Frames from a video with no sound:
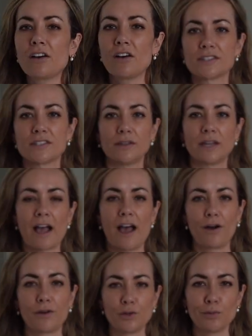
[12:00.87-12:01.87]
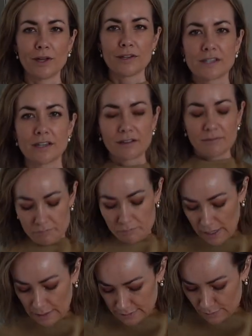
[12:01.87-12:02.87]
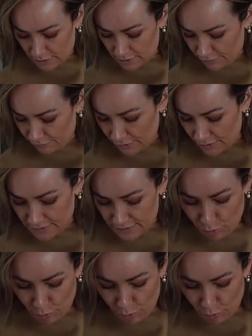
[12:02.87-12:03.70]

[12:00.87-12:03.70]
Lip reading: also like how you belt it makes a big difference,